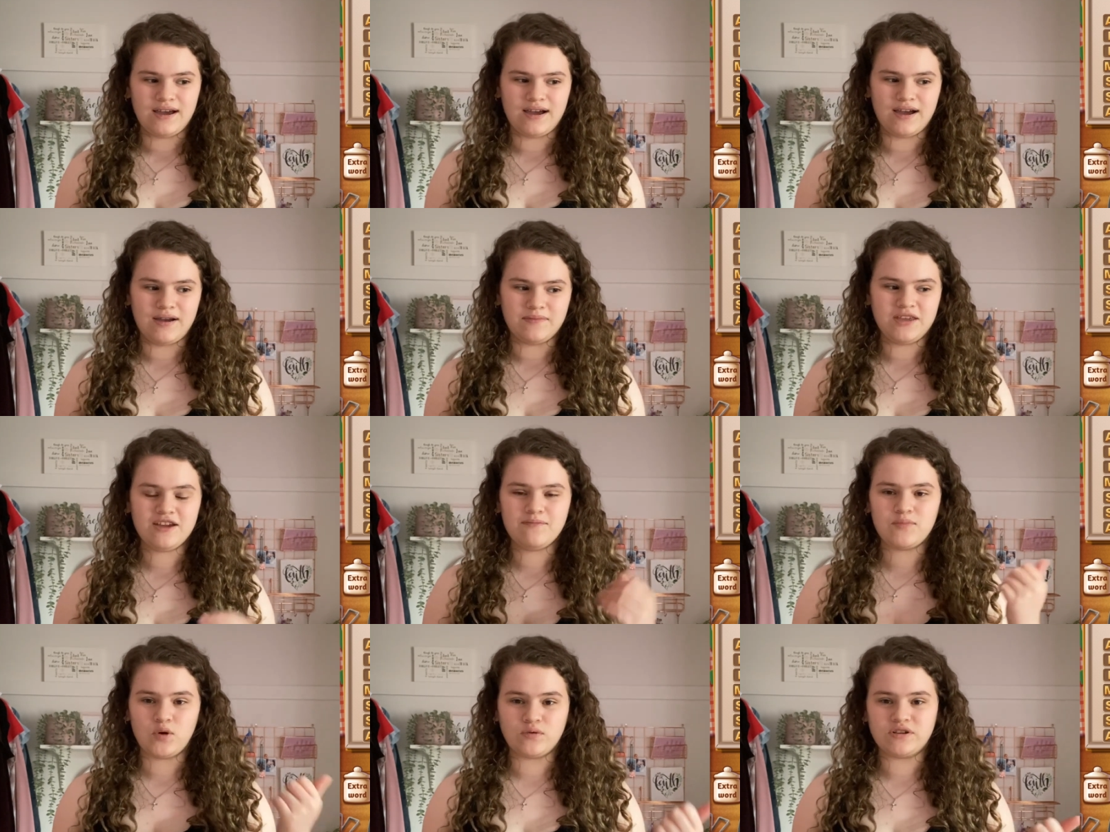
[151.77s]
They
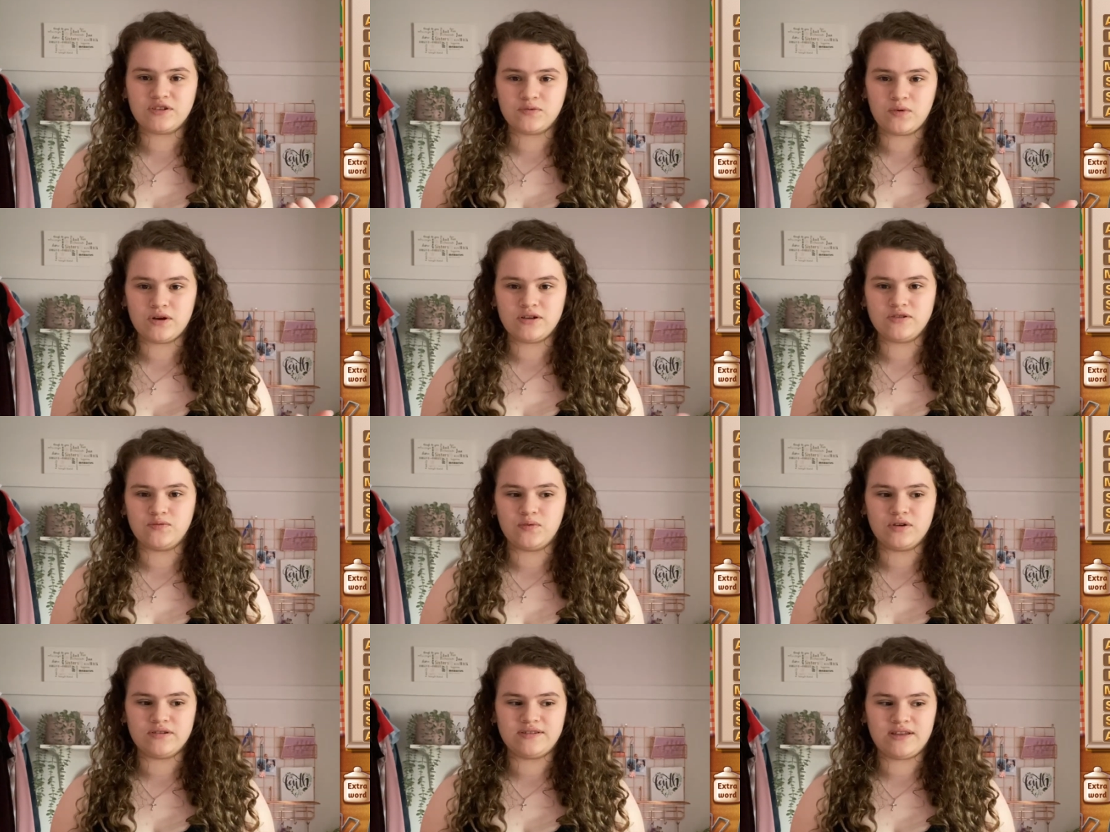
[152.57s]
have bonus words
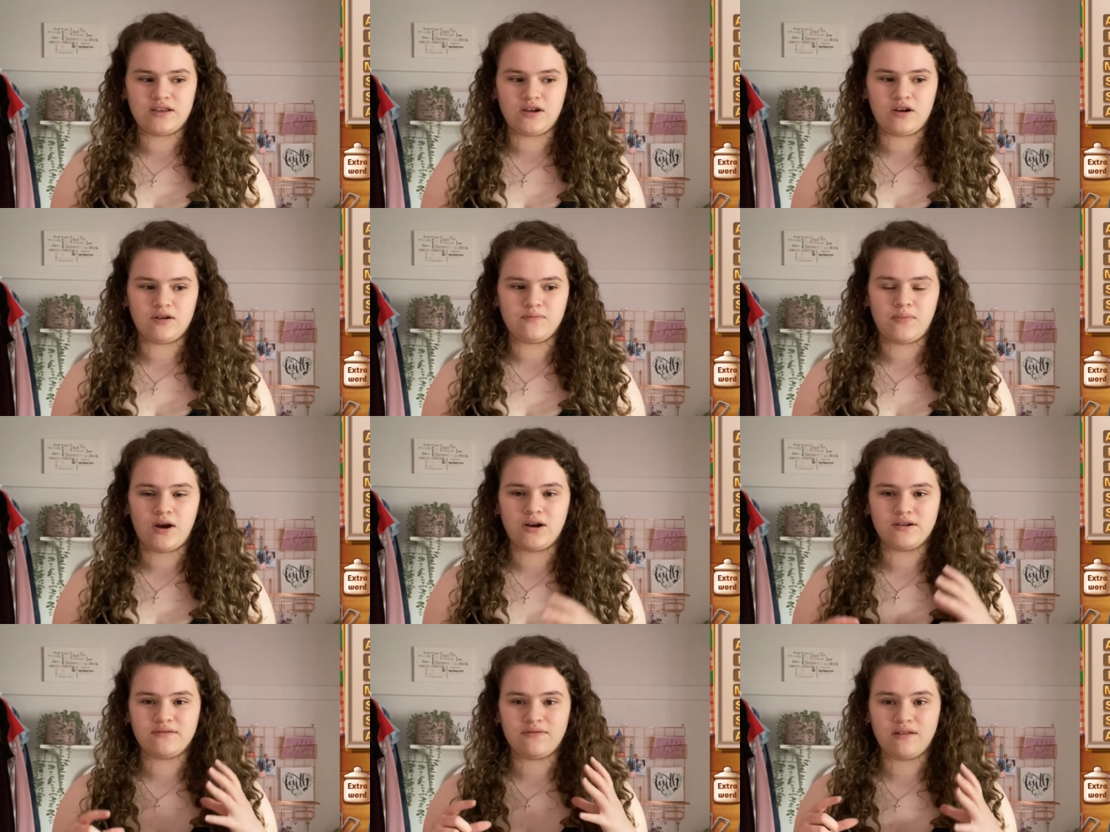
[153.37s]
that aren't
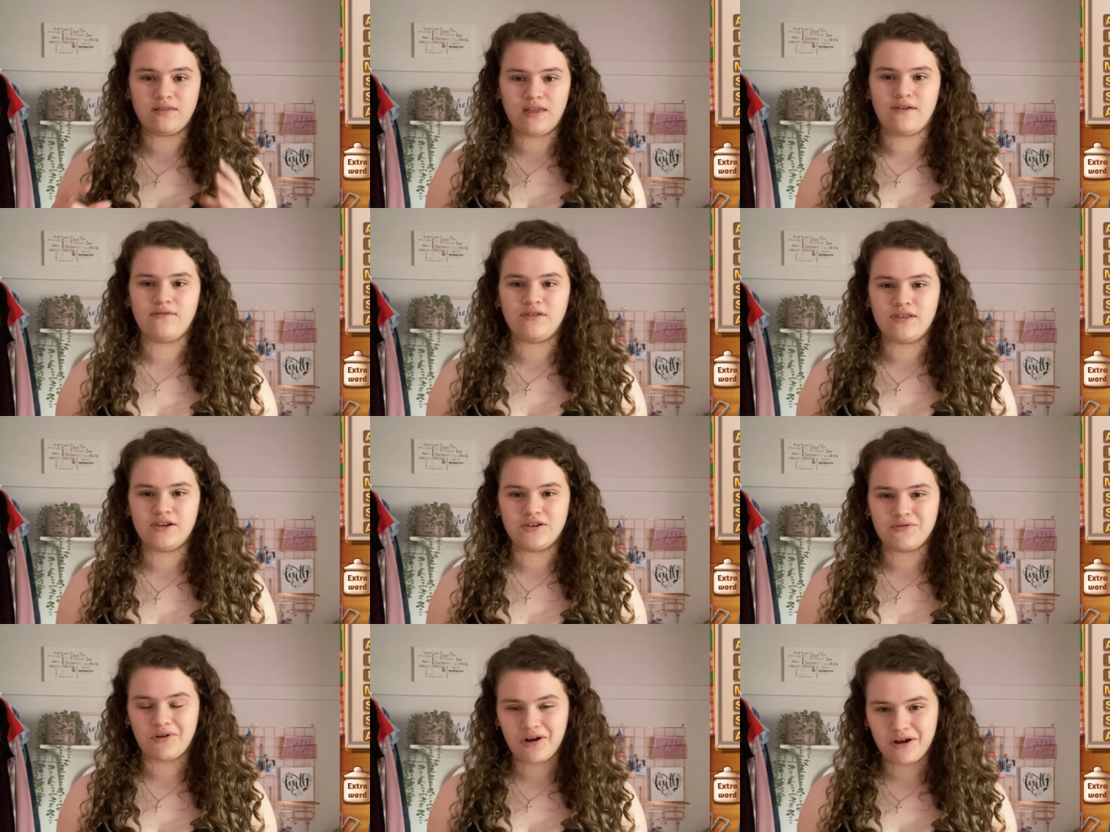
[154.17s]
part of the level
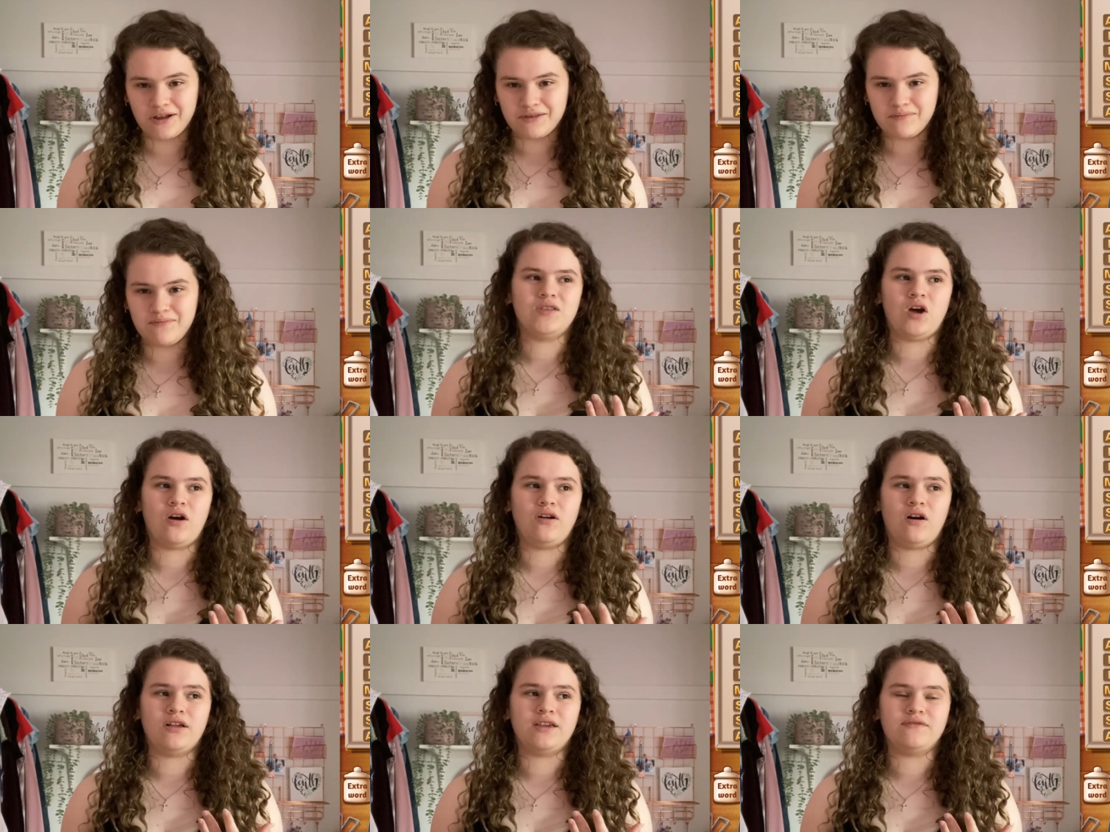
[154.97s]
that you're on.
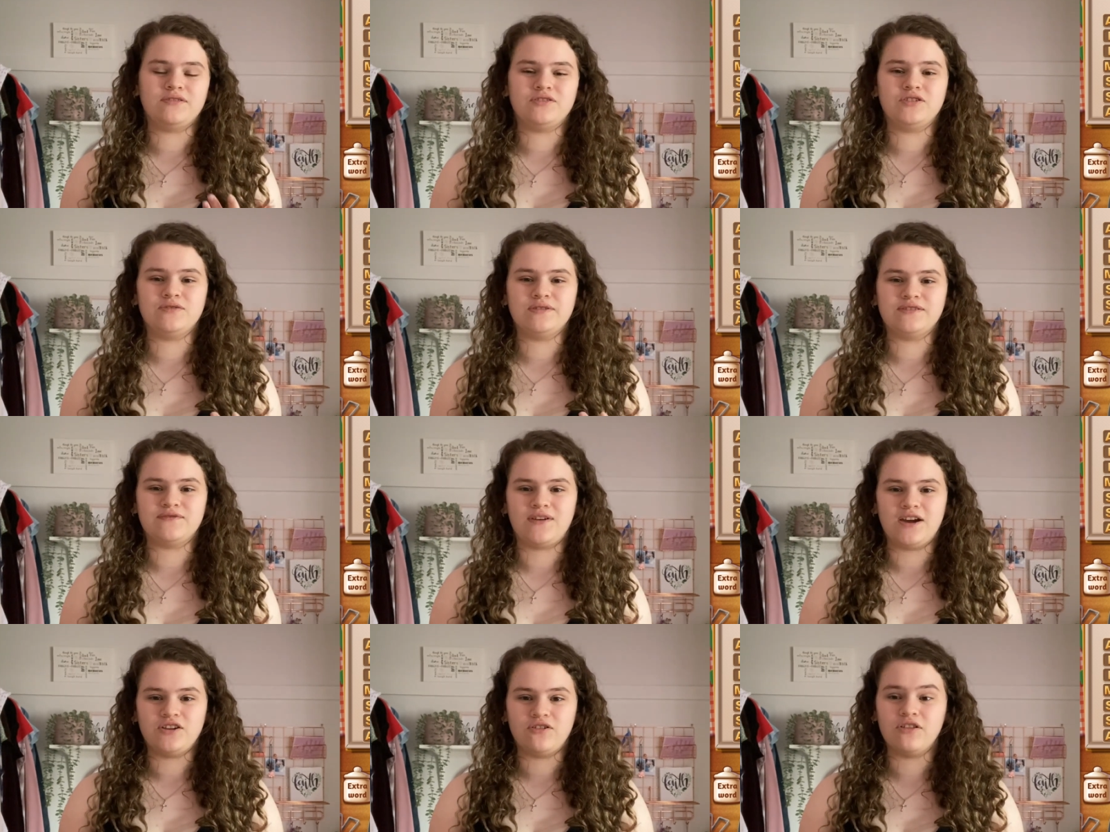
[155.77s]
All you have to do is
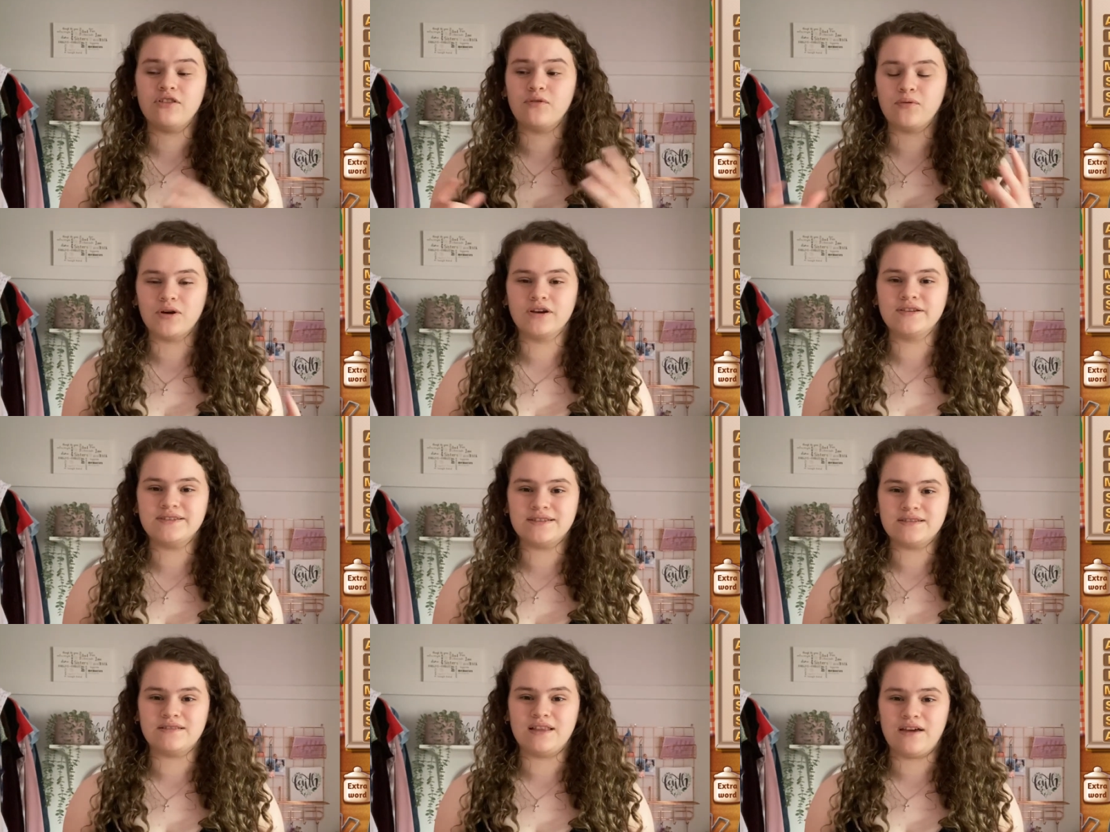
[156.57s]
find all the
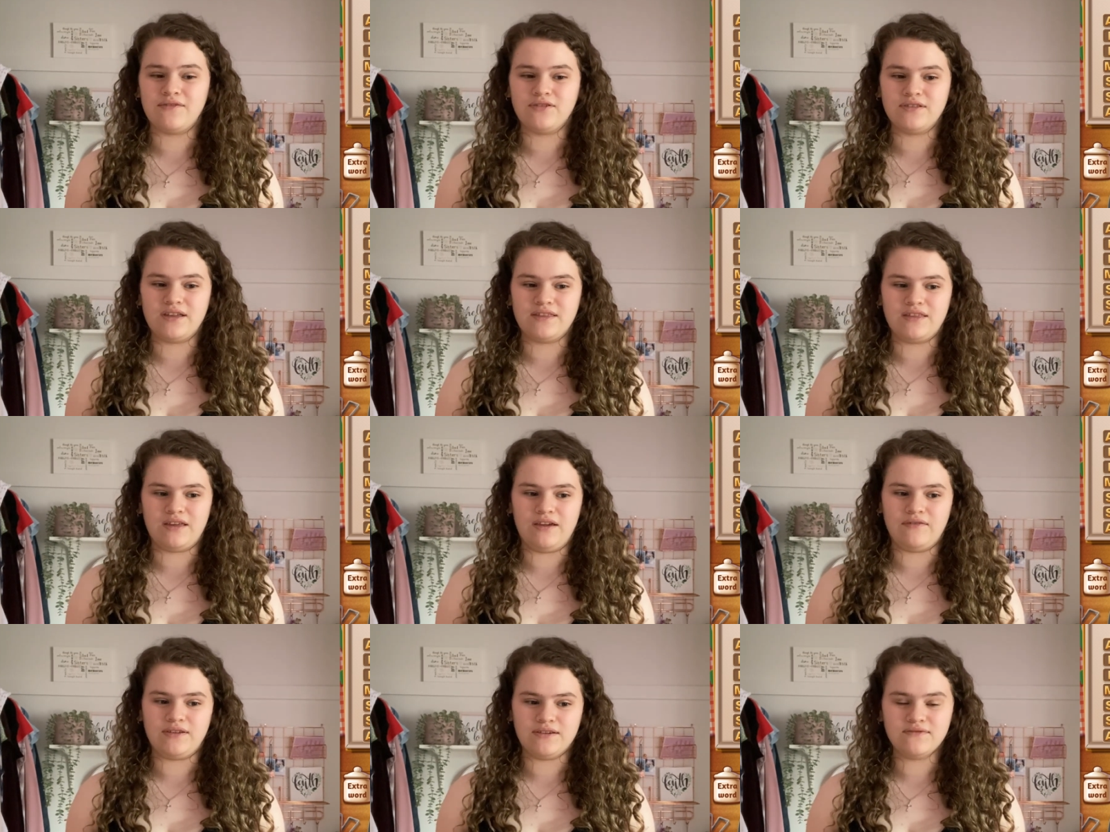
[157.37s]
words in the level that
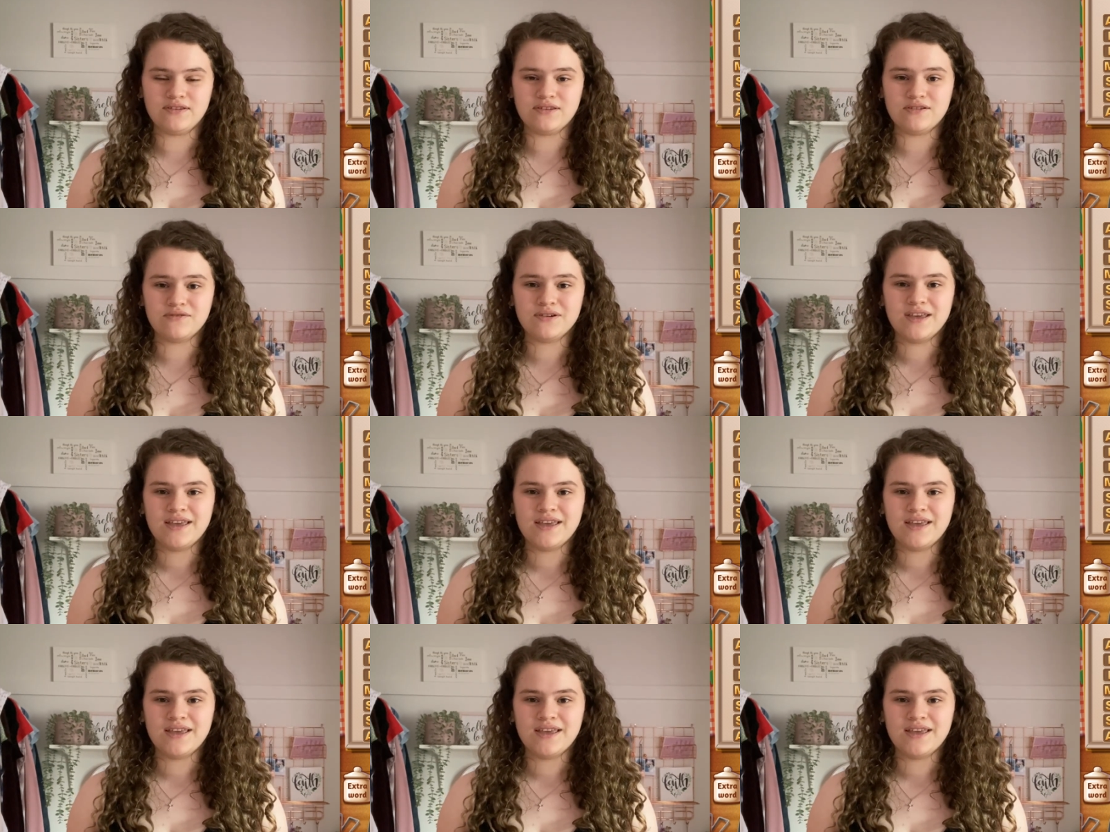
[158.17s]
they have given you,